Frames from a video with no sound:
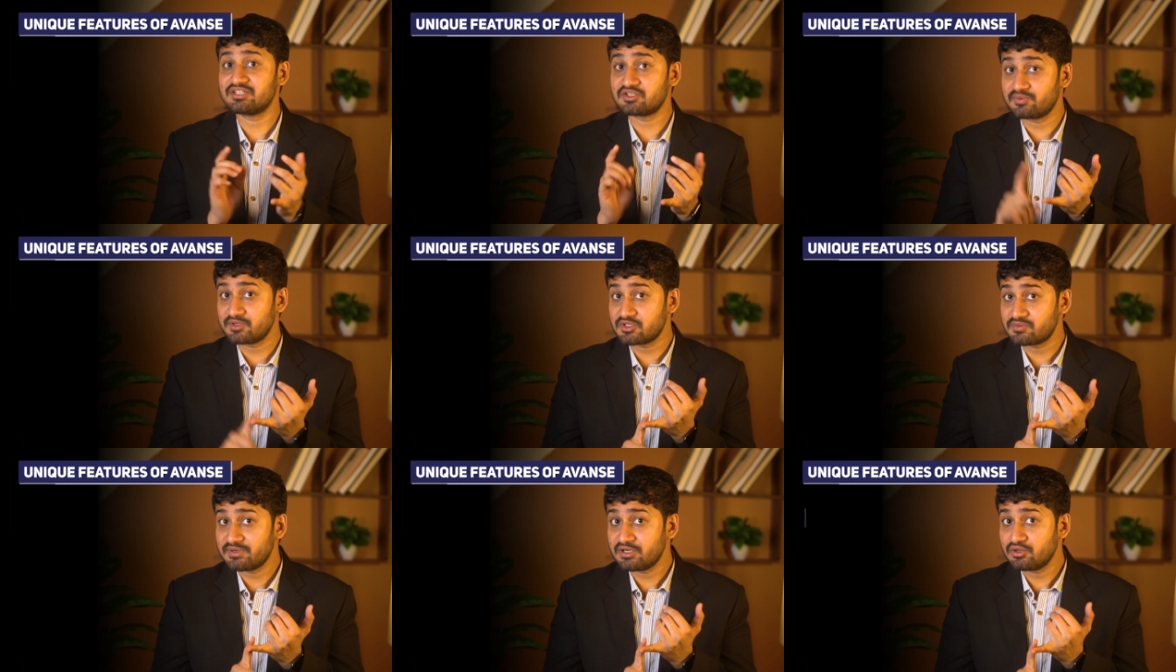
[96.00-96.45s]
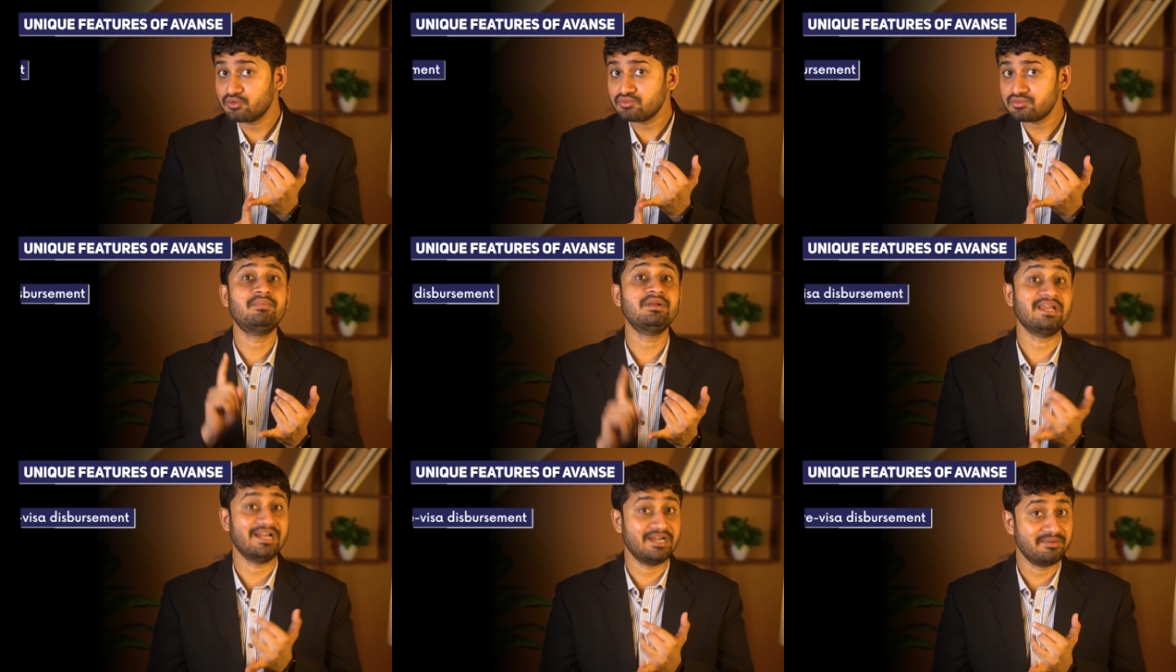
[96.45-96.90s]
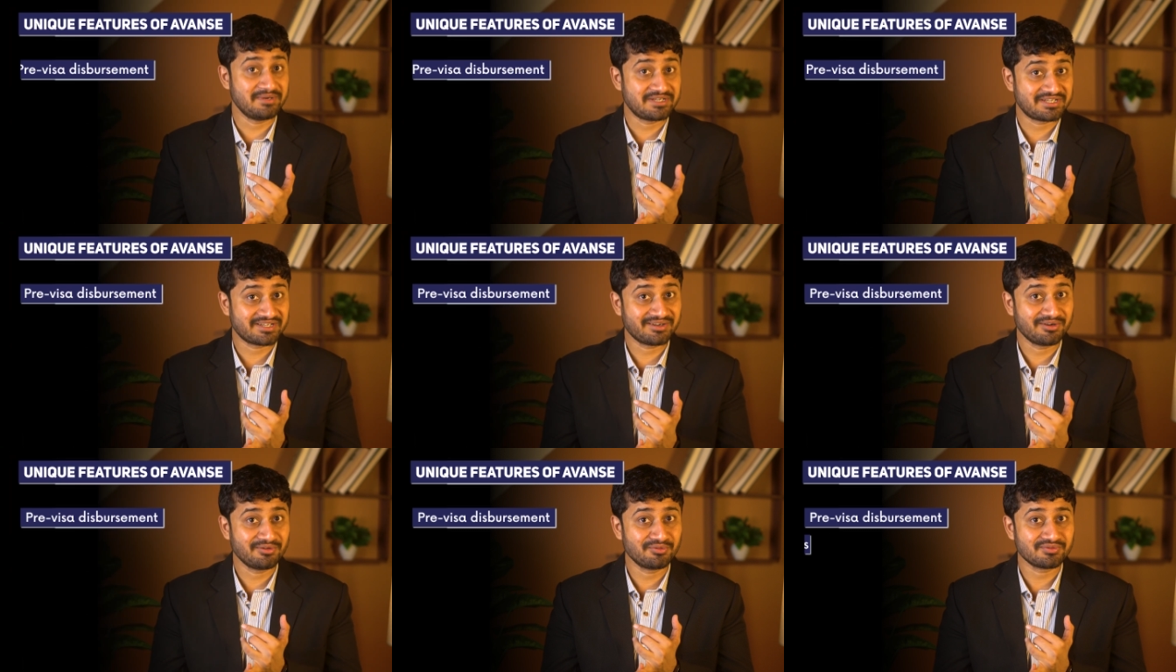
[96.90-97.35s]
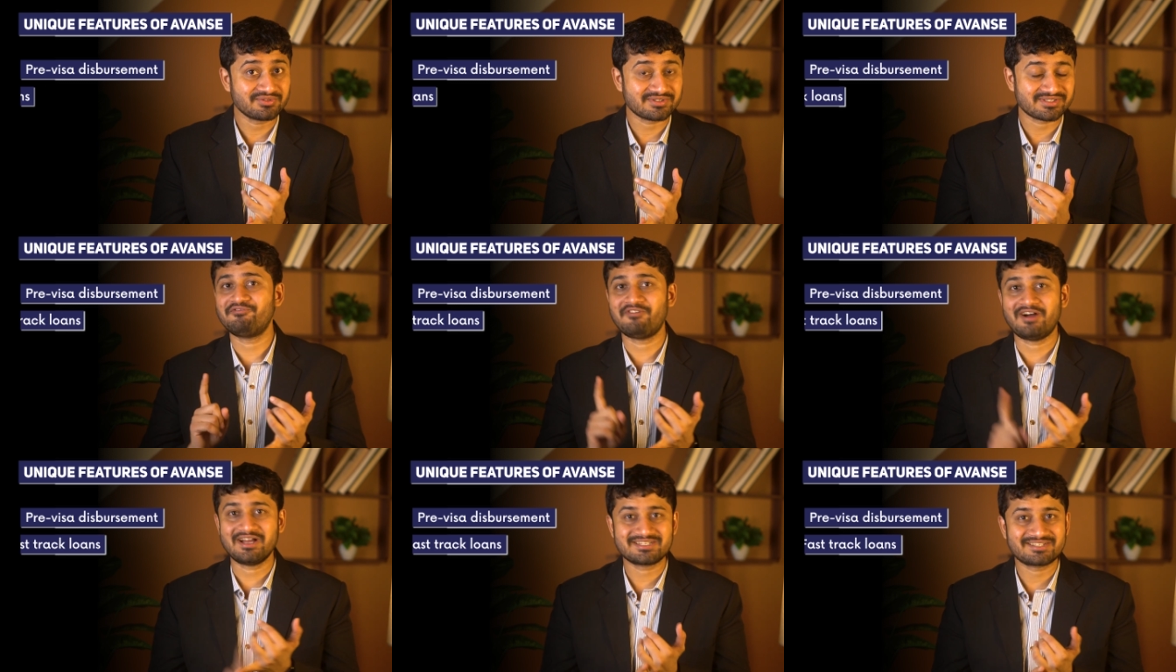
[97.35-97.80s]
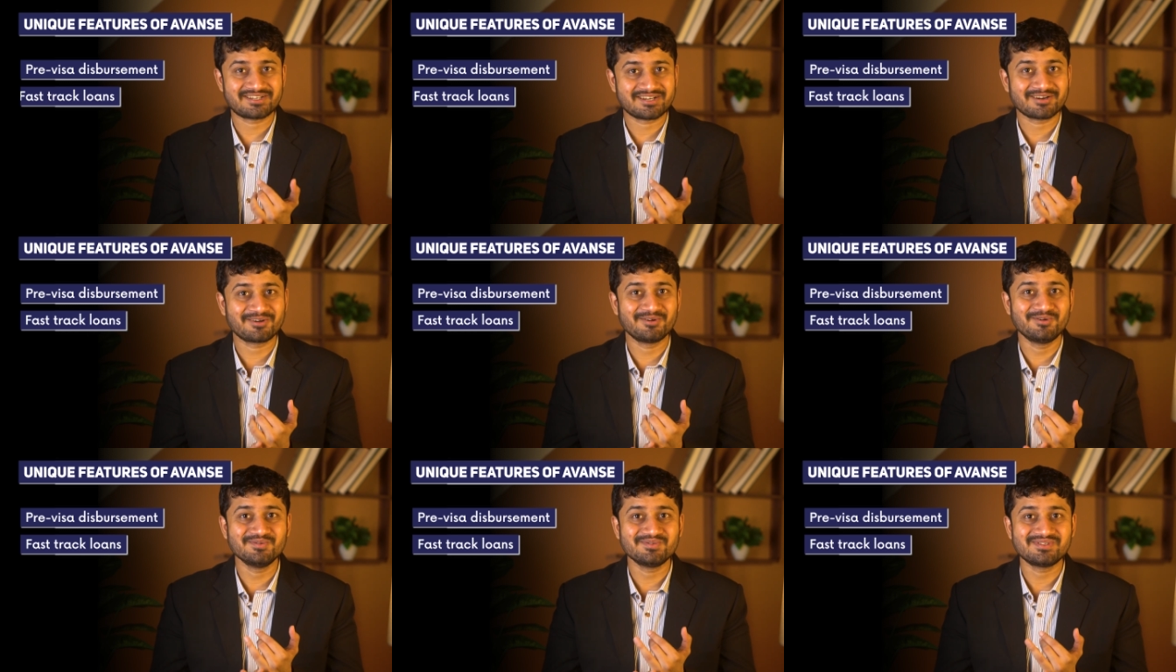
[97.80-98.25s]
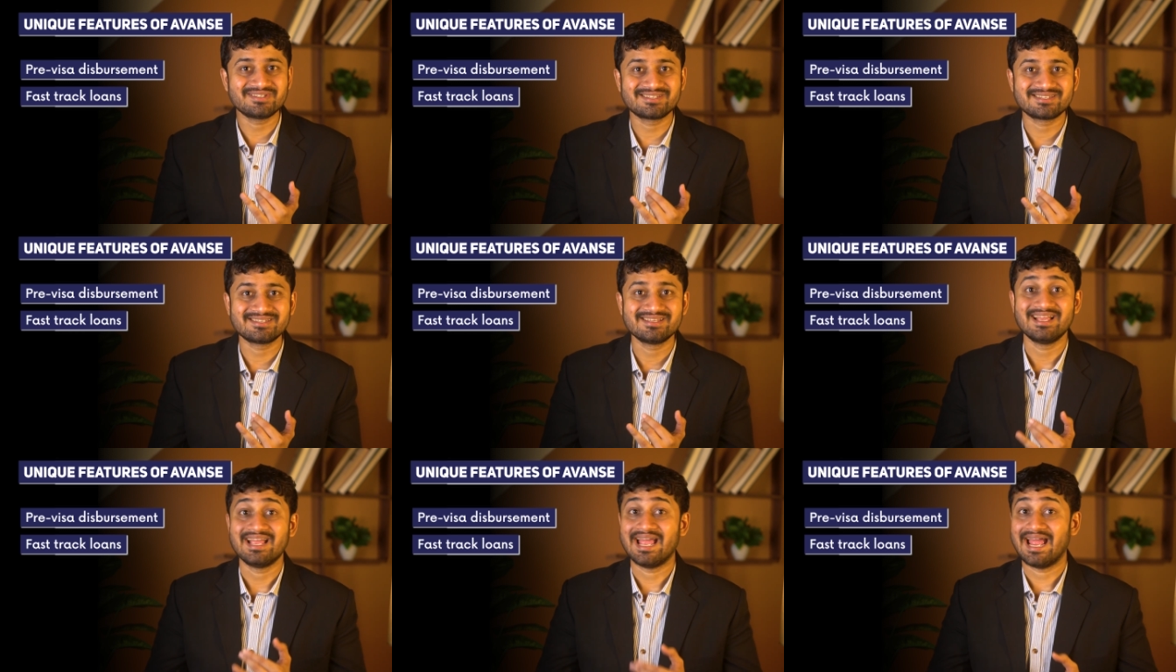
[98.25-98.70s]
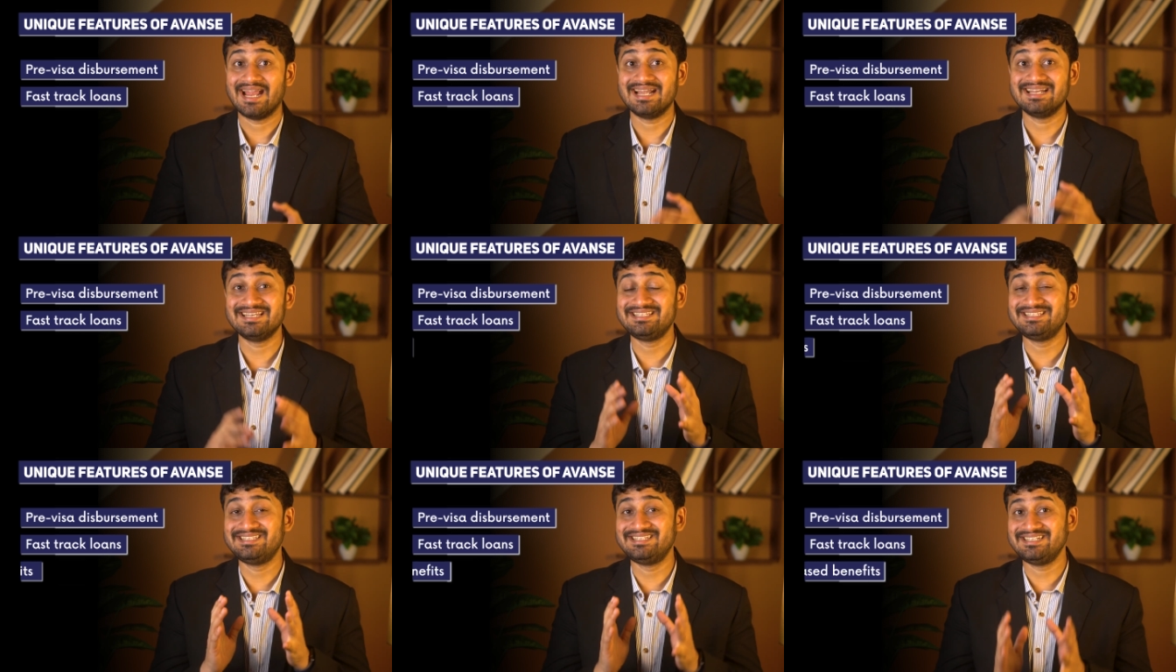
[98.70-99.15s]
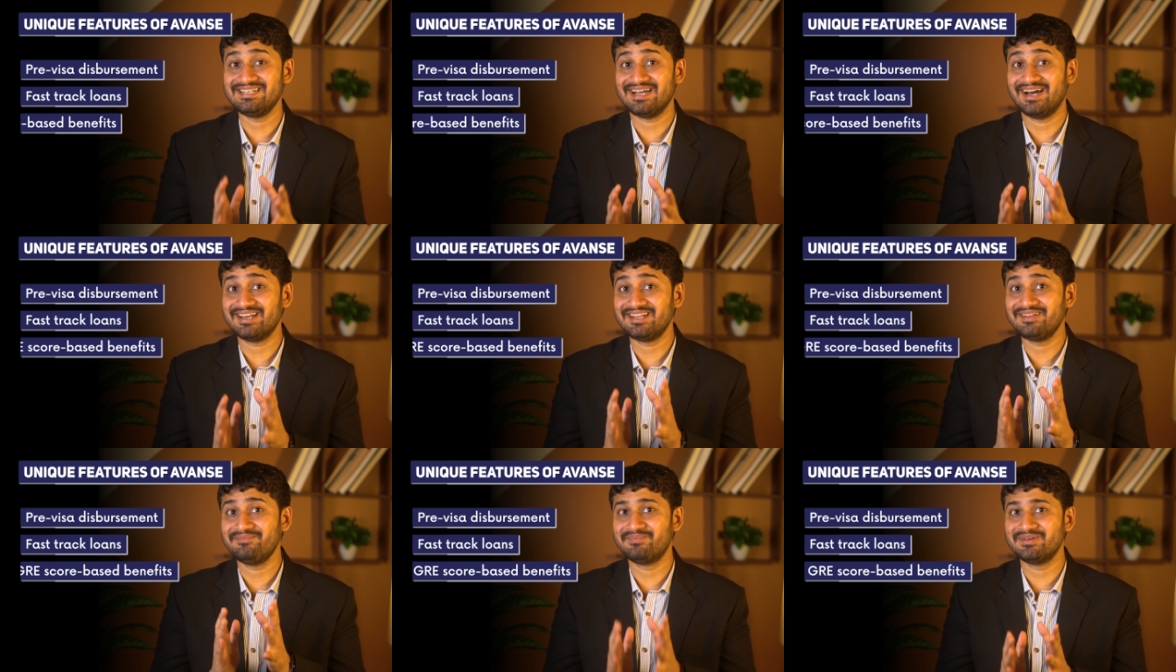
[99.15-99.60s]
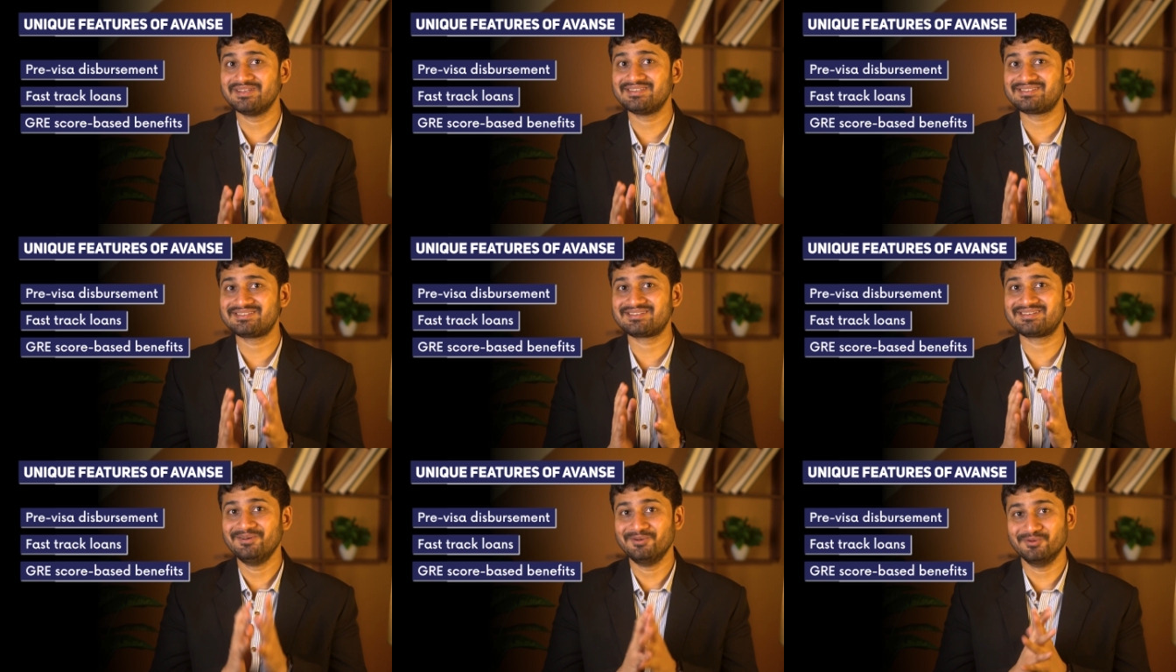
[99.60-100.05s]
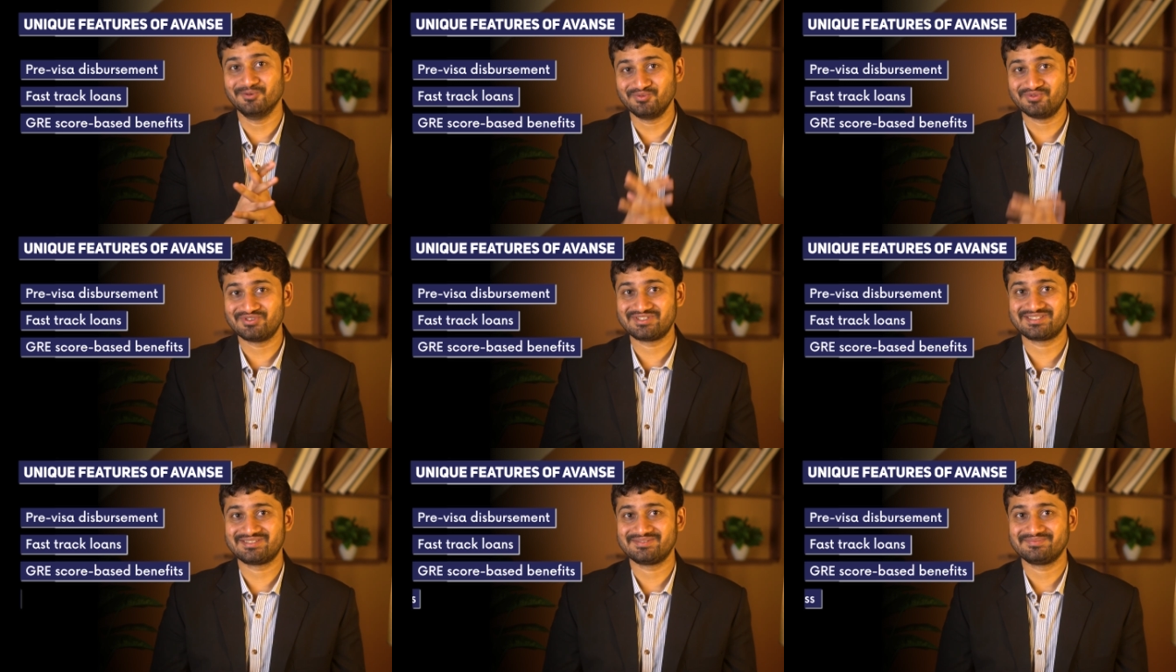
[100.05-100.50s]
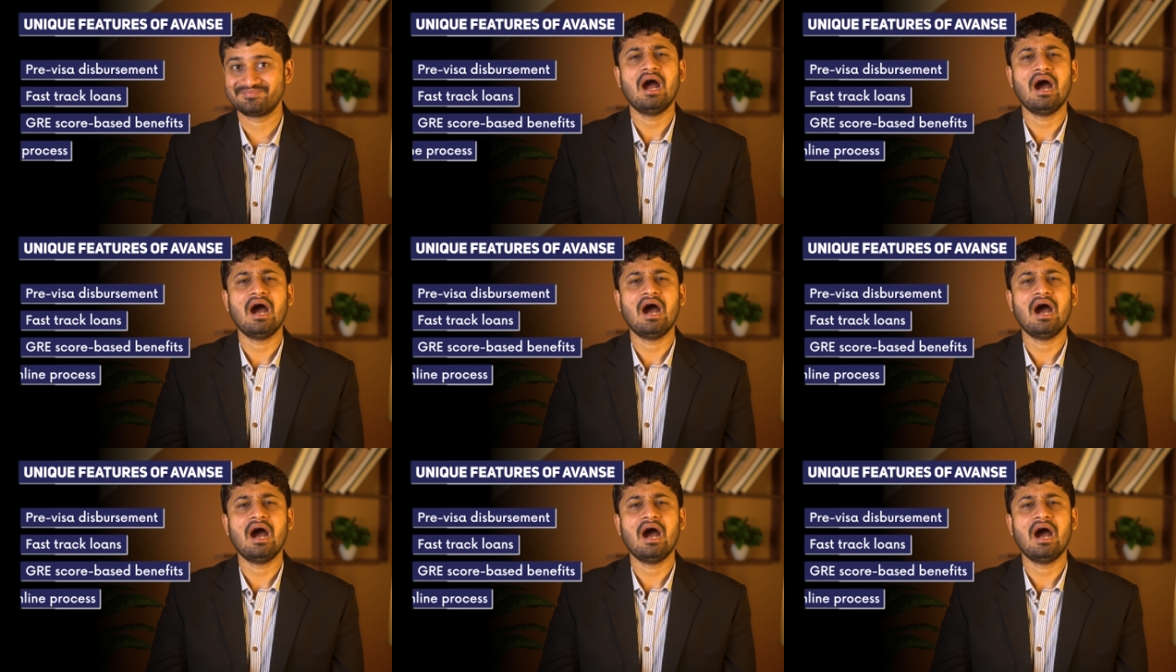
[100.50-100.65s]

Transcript: disbursement loan, pre-admission loans, fast-track loans, and GRE-based loans.